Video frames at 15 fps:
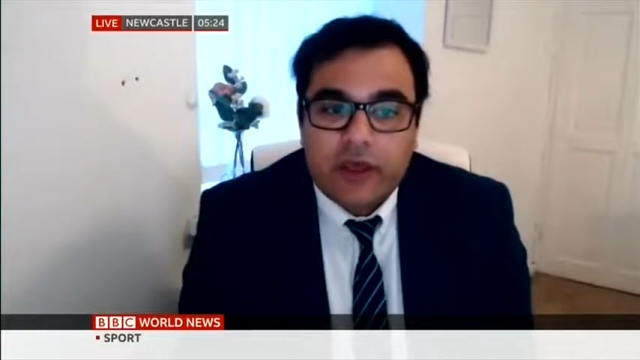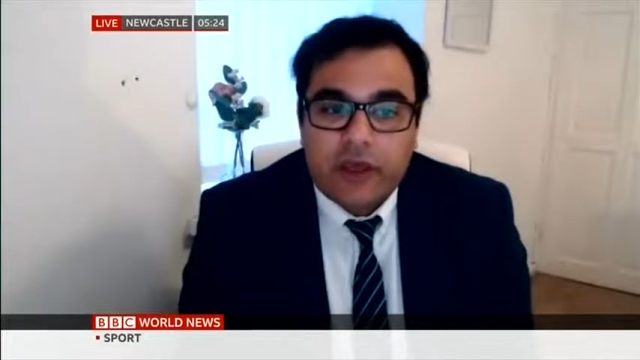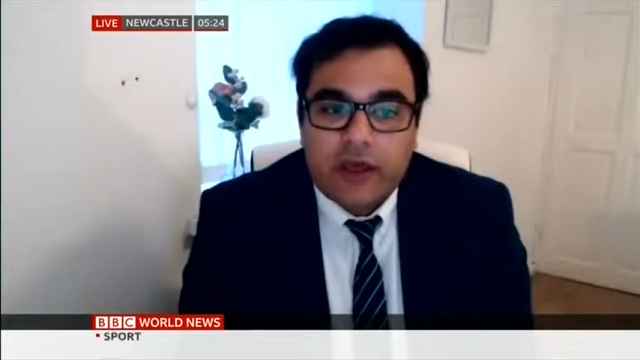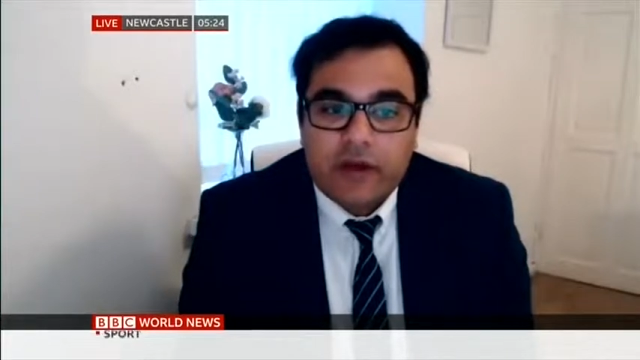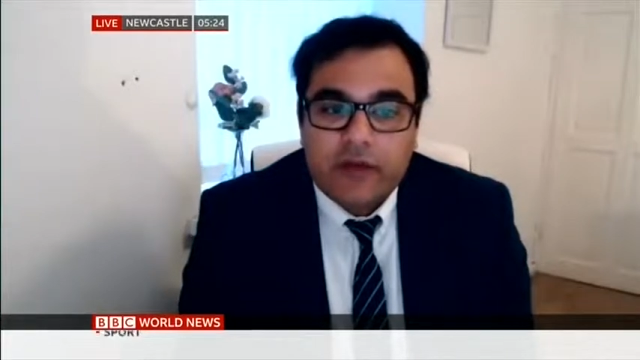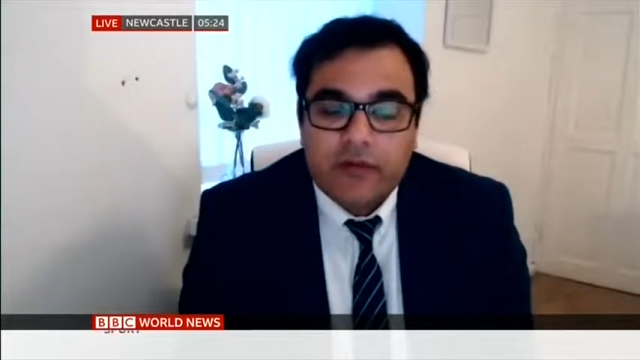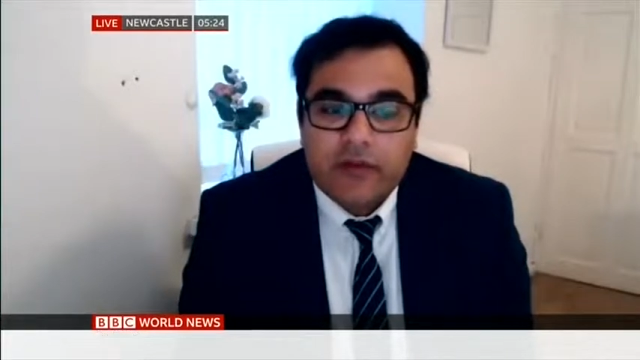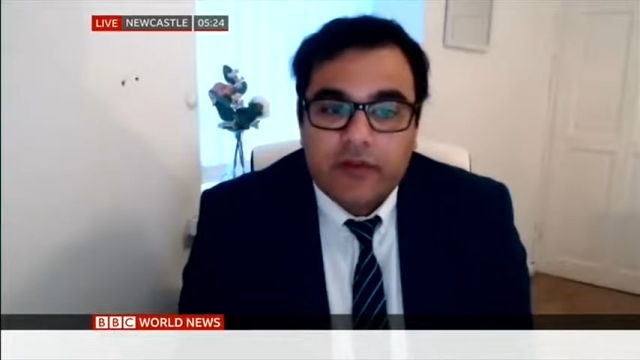
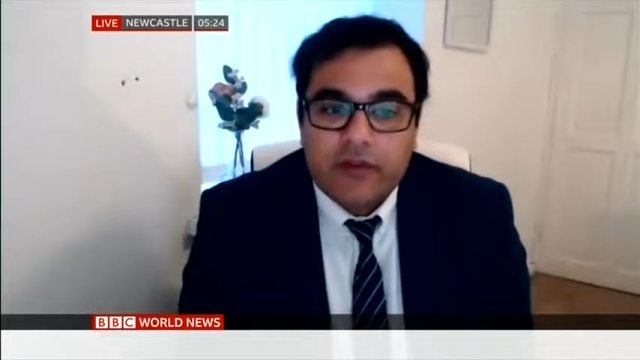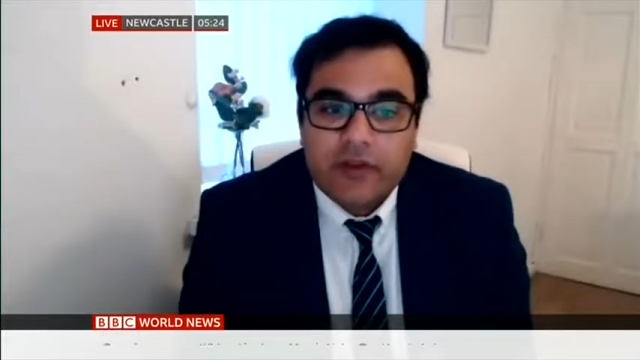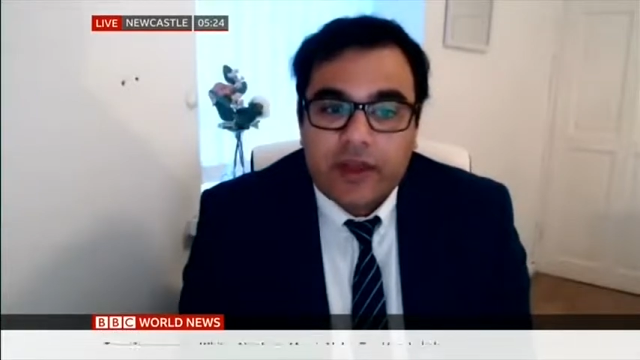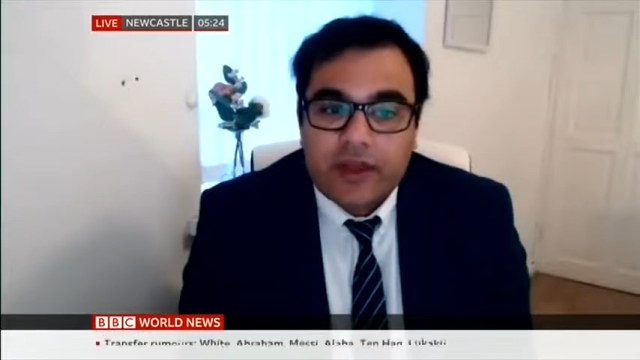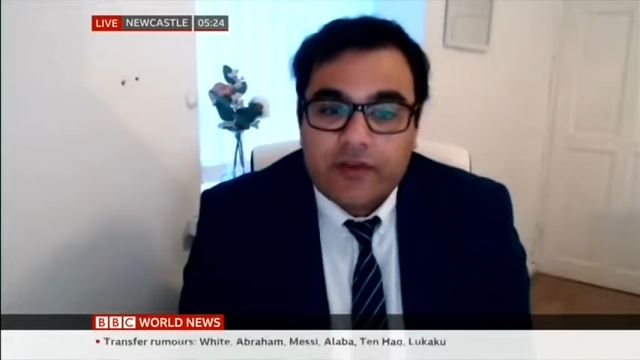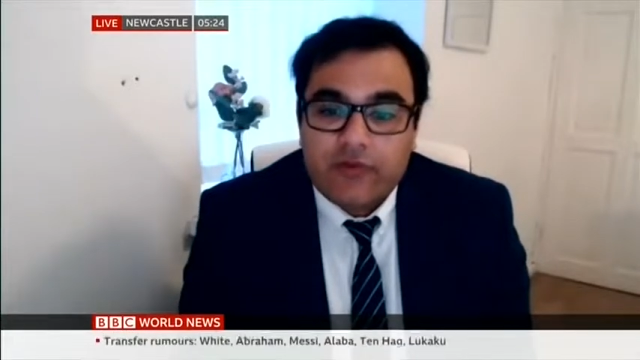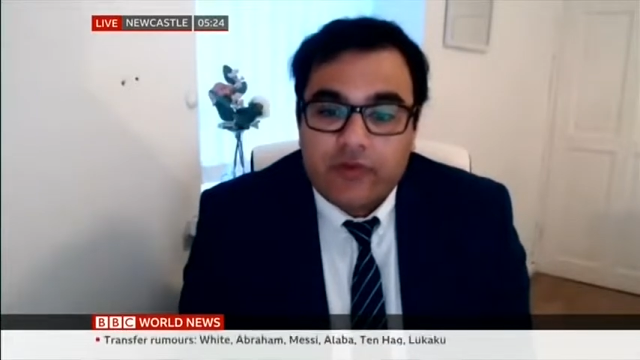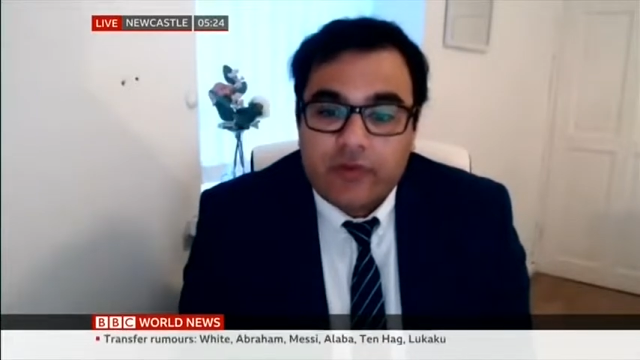at the
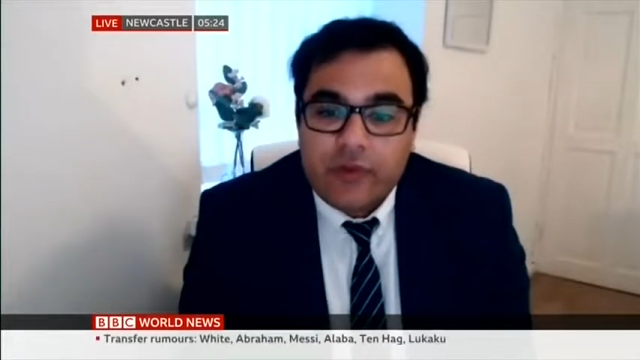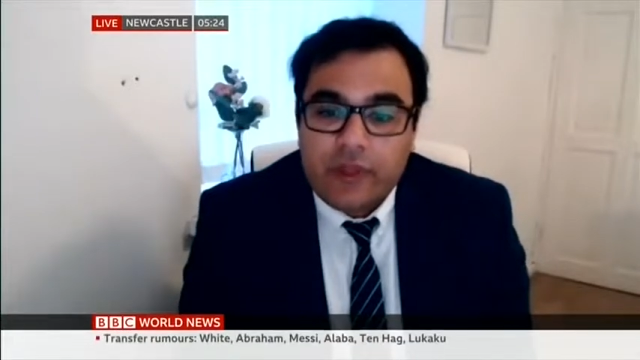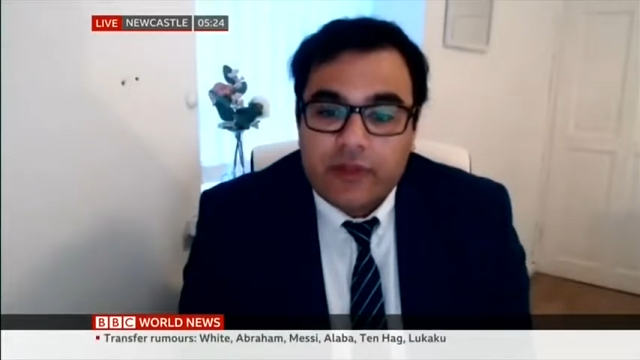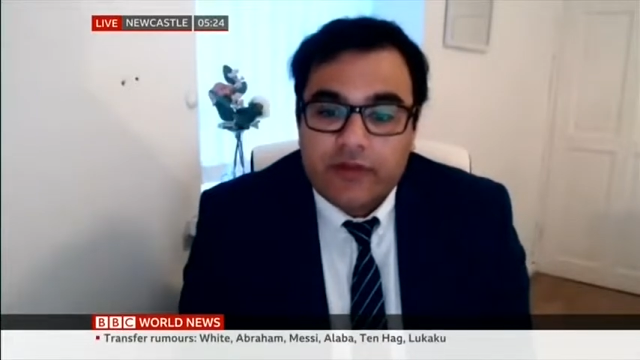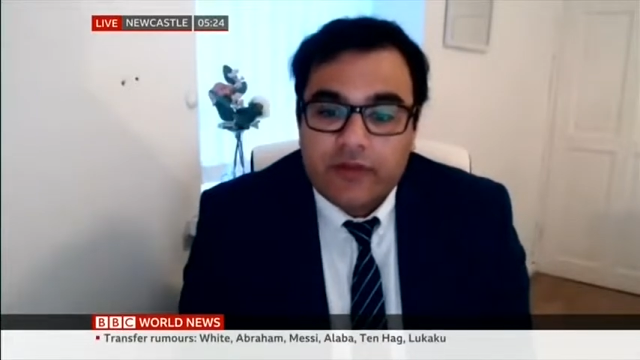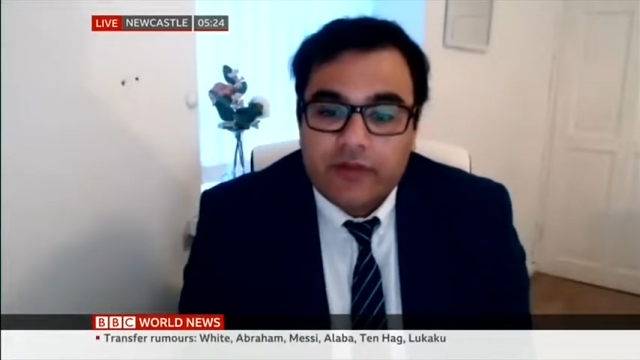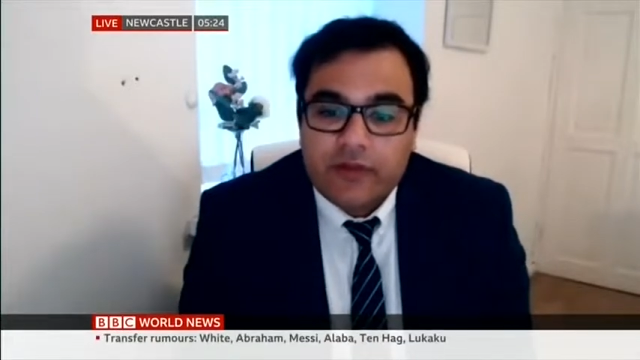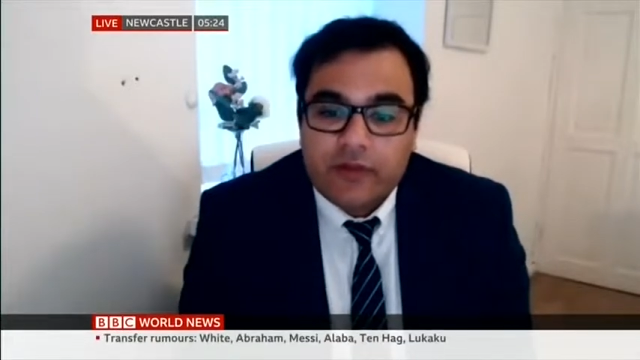kind of
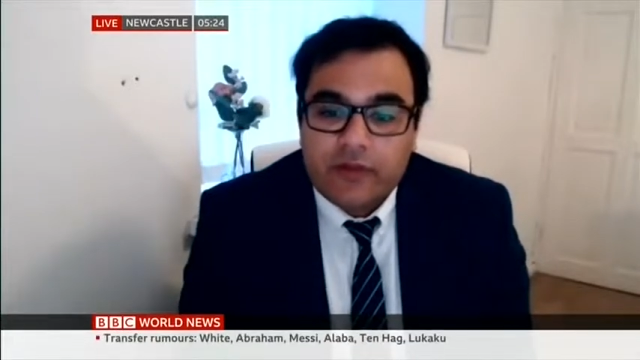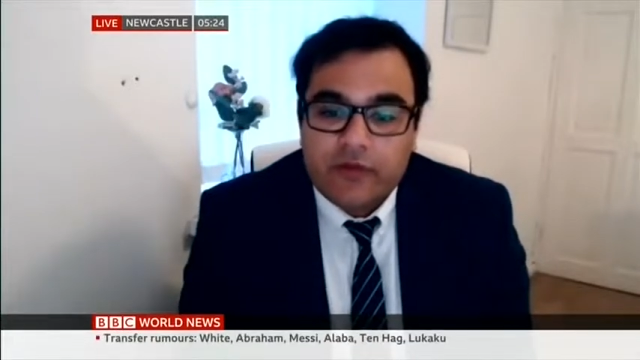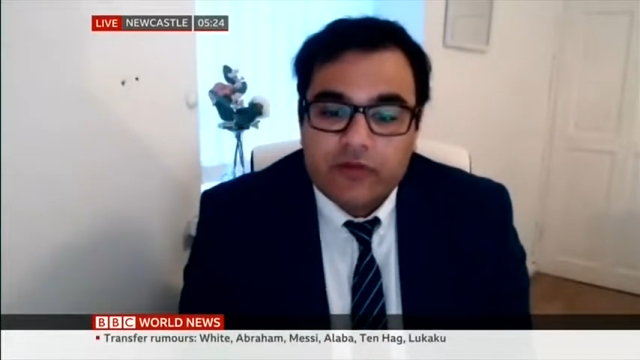tweets and,